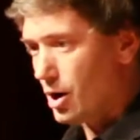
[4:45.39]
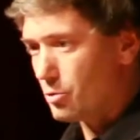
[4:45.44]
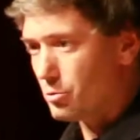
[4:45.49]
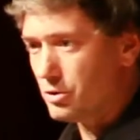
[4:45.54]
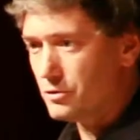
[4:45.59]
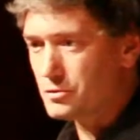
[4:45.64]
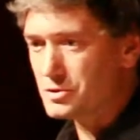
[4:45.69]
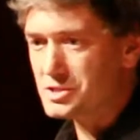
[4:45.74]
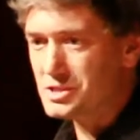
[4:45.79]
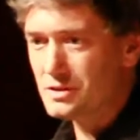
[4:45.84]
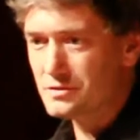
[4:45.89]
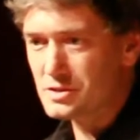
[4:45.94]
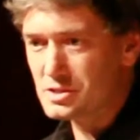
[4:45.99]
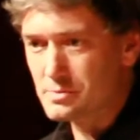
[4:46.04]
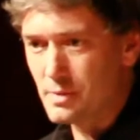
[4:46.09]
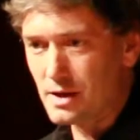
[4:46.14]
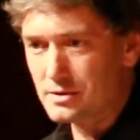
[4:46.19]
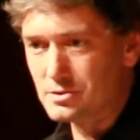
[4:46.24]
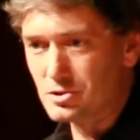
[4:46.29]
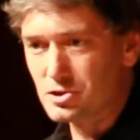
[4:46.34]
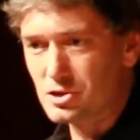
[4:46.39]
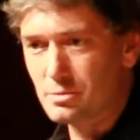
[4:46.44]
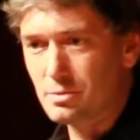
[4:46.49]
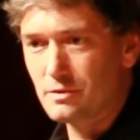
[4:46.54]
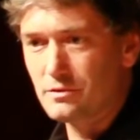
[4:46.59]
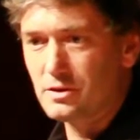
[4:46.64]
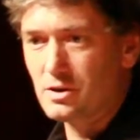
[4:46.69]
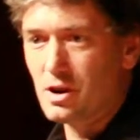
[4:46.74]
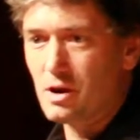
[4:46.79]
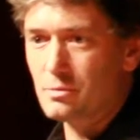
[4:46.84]
We've received the sponsorship
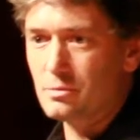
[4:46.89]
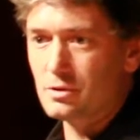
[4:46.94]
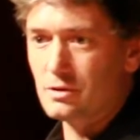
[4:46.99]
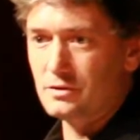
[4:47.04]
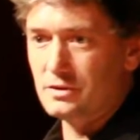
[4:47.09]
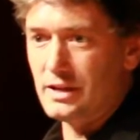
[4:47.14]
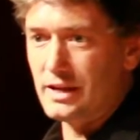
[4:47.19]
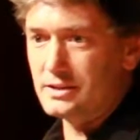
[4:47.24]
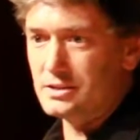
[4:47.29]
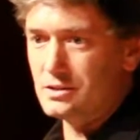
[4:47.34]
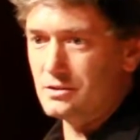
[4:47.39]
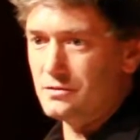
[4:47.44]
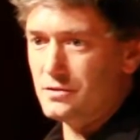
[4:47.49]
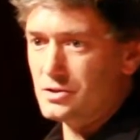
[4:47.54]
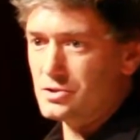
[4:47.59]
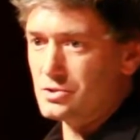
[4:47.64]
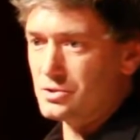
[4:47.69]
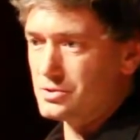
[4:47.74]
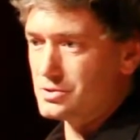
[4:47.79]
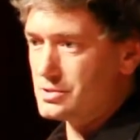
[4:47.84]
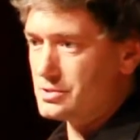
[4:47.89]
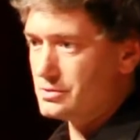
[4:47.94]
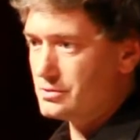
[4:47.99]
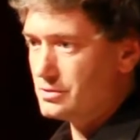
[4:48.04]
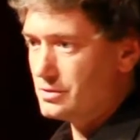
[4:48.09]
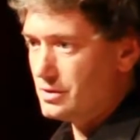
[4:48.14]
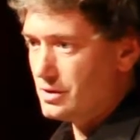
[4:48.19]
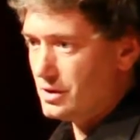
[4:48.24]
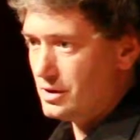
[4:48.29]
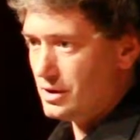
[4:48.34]
of a number of elected officials.
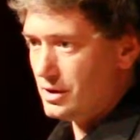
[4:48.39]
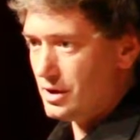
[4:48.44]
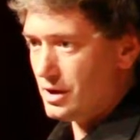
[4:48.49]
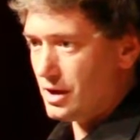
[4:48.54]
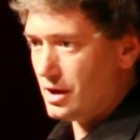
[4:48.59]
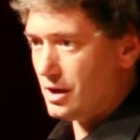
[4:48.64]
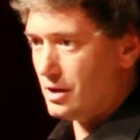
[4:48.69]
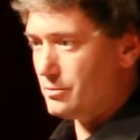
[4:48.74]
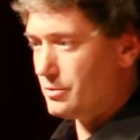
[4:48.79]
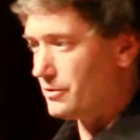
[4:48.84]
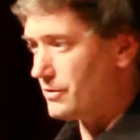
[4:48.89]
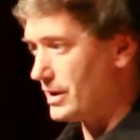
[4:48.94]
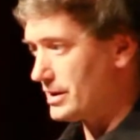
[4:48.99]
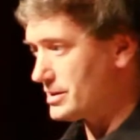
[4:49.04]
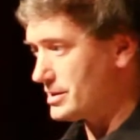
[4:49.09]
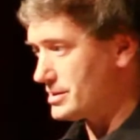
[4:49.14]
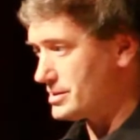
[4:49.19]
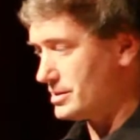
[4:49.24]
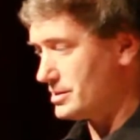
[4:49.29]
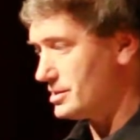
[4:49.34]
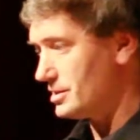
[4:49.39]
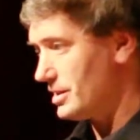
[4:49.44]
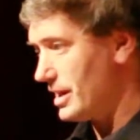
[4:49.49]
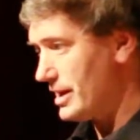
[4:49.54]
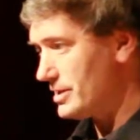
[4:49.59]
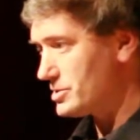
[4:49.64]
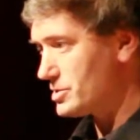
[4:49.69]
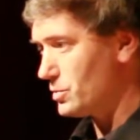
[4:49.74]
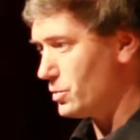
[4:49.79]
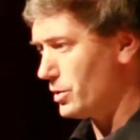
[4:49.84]
In fact, it's a
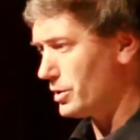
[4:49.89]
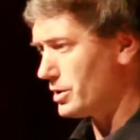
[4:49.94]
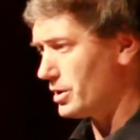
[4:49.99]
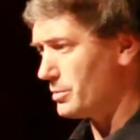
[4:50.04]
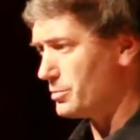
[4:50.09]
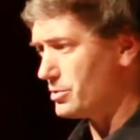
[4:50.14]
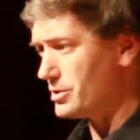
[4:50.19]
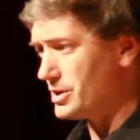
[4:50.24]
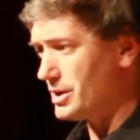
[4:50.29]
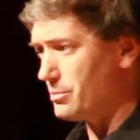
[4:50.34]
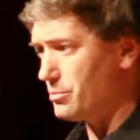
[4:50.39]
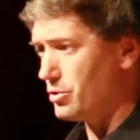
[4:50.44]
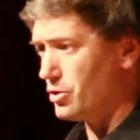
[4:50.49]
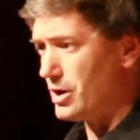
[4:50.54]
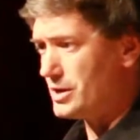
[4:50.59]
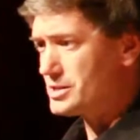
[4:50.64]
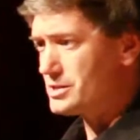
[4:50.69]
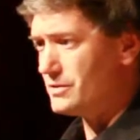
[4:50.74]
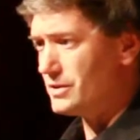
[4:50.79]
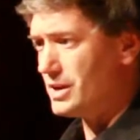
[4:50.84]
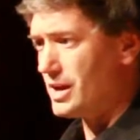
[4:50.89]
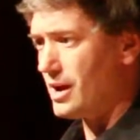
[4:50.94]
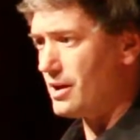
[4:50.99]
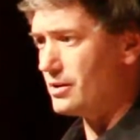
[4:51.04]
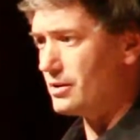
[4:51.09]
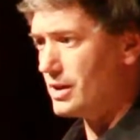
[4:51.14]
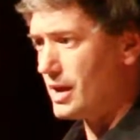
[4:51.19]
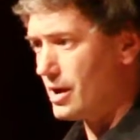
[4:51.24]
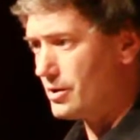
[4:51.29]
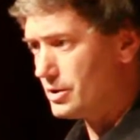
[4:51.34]
delight to work in a progressive
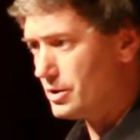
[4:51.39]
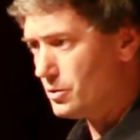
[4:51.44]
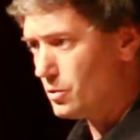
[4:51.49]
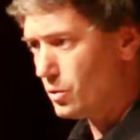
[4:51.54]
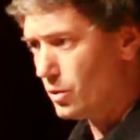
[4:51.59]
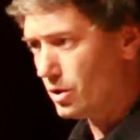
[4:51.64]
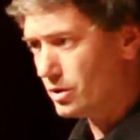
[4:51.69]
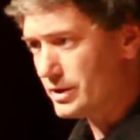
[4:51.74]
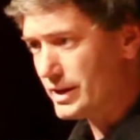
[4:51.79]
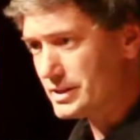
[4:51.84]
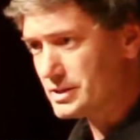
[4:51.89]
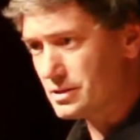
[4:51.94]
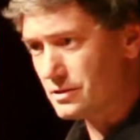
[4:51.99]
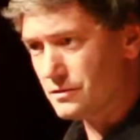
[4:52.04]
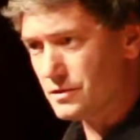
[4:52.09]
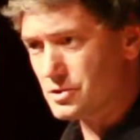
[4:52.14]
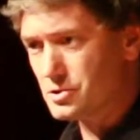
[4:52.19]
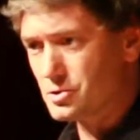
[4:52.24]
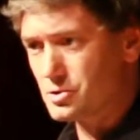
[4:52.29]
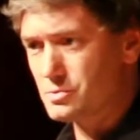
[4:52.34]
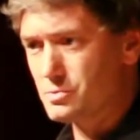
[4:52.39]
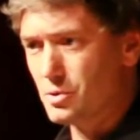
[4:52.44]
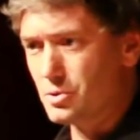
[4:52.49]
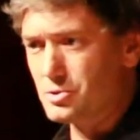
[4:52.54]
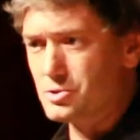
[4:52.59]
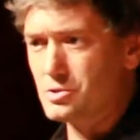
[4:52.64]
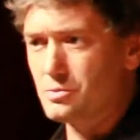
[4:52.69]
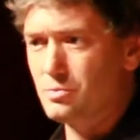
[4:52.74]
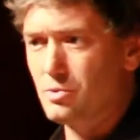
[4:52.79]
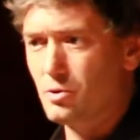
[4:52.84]
county where elected officials both
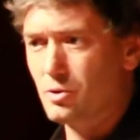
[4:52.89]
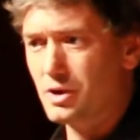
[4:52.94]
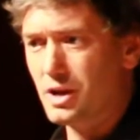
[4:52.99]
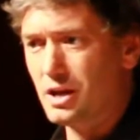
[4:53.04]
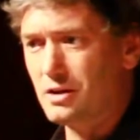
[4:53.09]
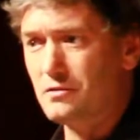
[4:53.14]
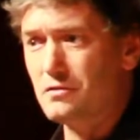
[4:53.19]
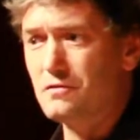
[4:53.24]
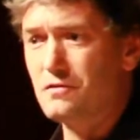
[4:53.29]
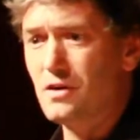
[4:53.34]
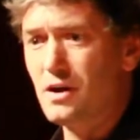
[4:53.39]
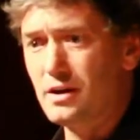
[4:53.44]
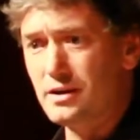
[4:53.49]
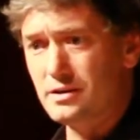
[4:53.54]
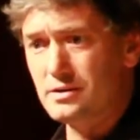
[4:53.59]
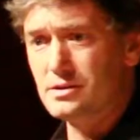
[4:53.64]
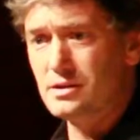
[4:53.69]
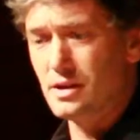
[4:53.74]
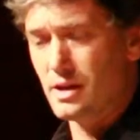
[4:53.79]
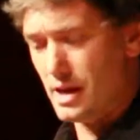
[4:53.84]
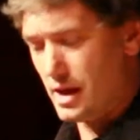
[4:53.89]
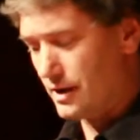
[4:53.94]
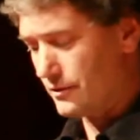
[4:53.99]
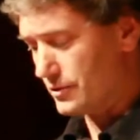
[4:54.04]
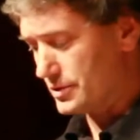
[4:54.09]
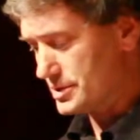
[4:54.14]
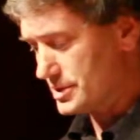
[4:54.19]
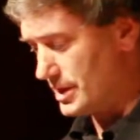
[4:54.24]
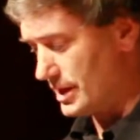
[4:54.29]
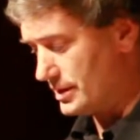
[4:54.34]
support and fund
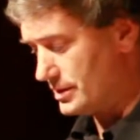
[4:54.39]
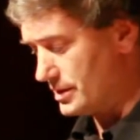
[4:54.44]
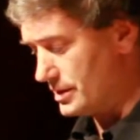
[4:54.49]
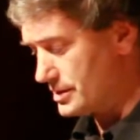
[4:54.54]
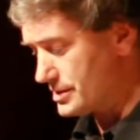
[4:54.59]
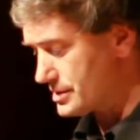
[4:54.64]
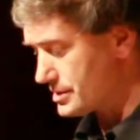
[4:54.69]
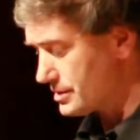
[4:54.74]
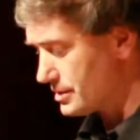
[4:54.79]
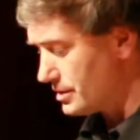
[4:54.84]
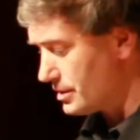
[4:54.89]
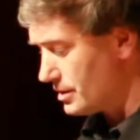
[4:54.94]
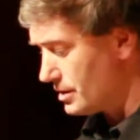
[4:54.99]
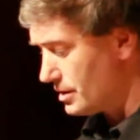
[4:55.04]
efforts like this.